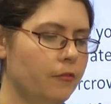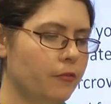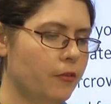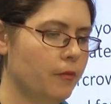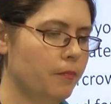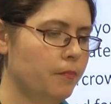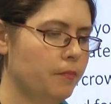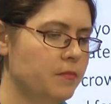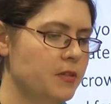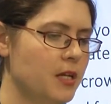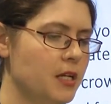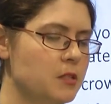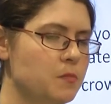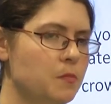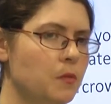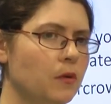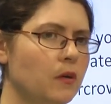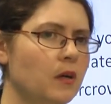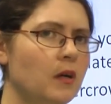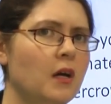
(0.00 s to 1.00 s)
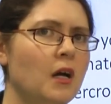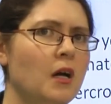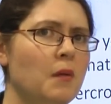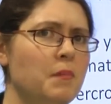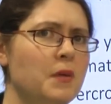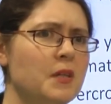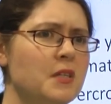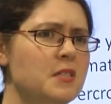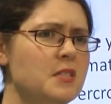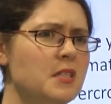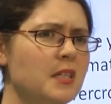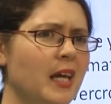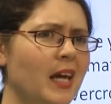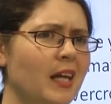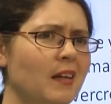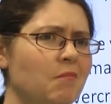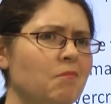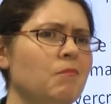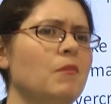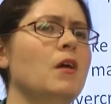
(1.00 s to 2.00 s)
the textbook, because
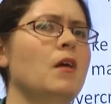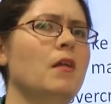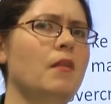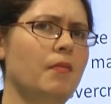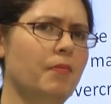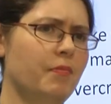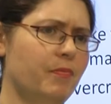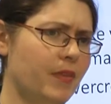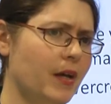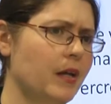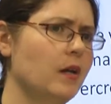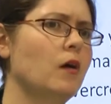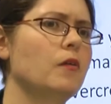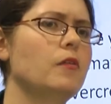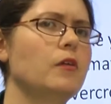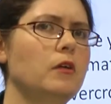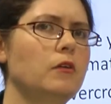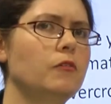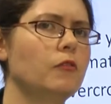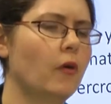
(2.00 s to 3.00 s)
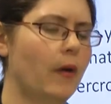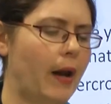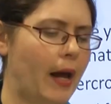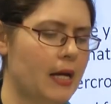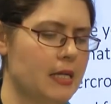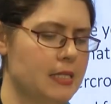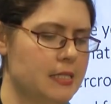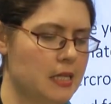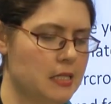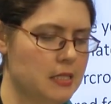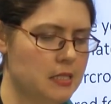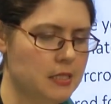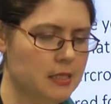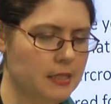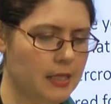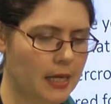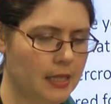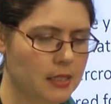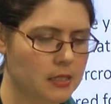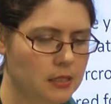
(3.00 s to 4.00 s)
again, they know that you've got access to
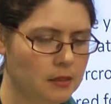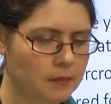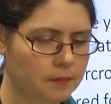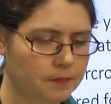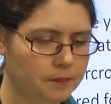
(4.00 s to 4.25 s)
that.